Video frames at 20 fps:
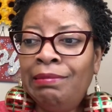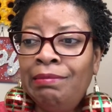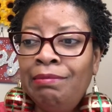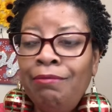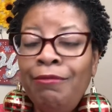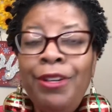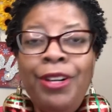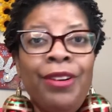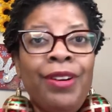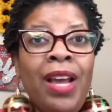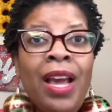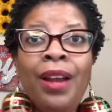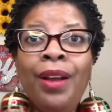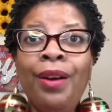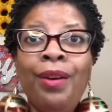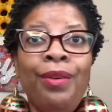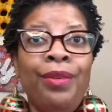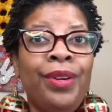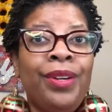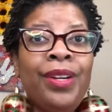You're not
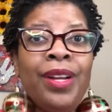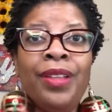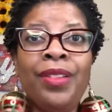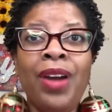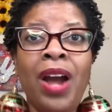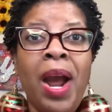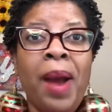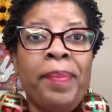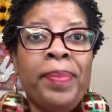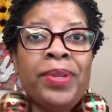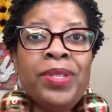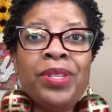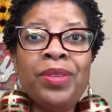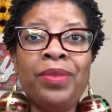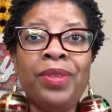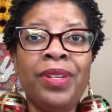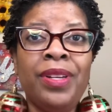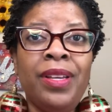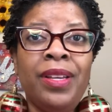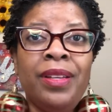owed another
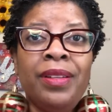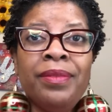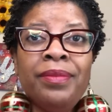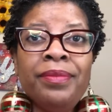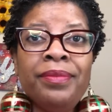opportunity.